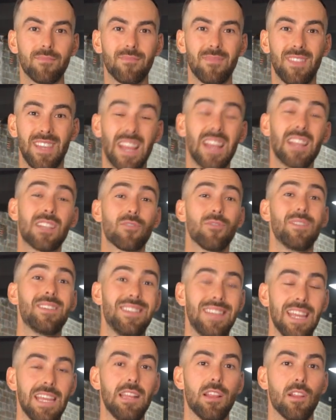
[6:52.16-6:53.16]
The answer is
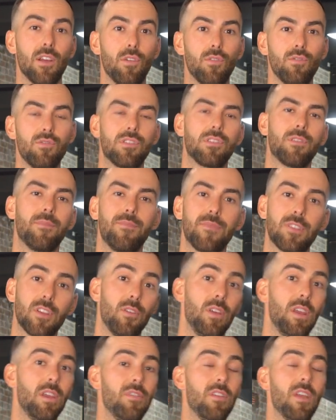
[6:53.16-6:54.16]
deloads.
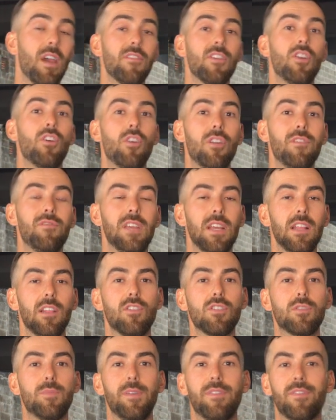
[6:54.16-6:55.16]
So if you haven't heard of
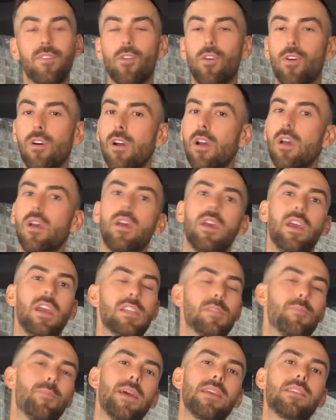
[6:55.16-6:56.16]
deloads before,
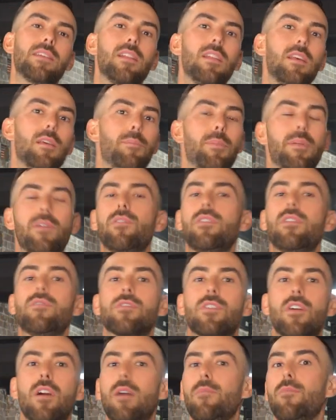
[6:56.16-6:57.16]
it's basically a period of
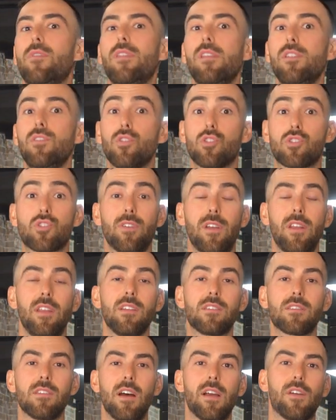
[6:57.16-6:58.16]
time within your
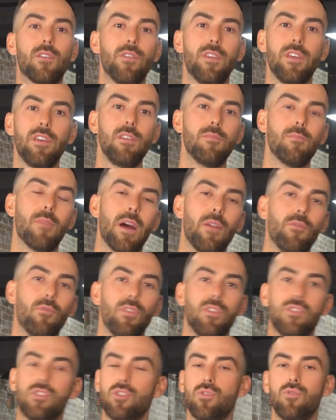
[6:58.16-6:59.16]
training cycle that you might
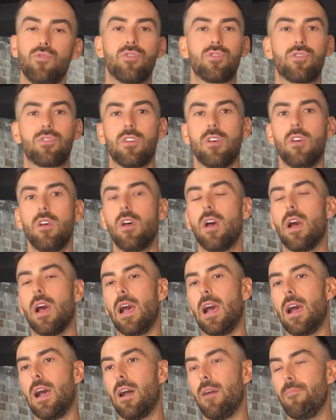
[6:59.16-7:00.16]
reduce
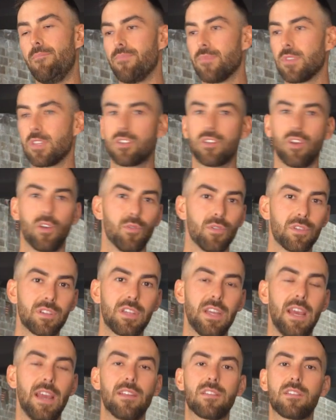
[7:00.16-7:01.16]
total
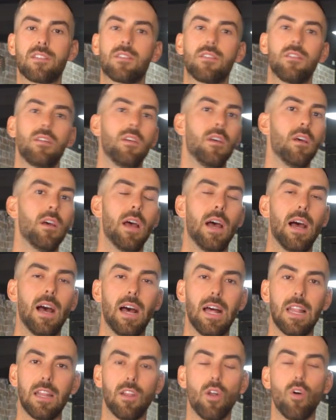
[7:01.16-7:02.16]
sets,
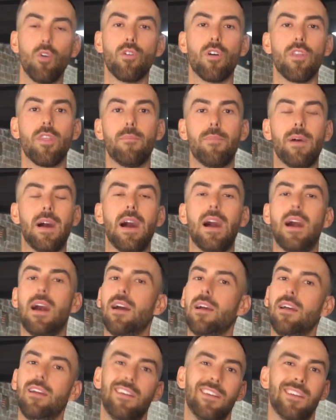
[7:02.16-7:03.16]
load on the
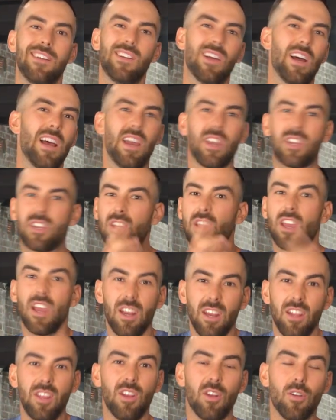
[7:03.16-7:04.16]
bar,
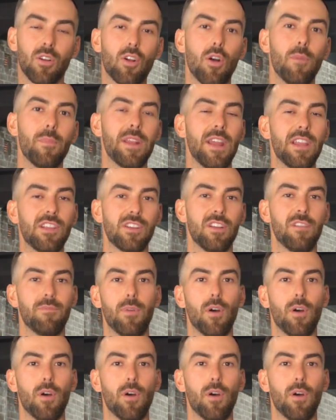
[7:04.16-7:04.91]
and a combination of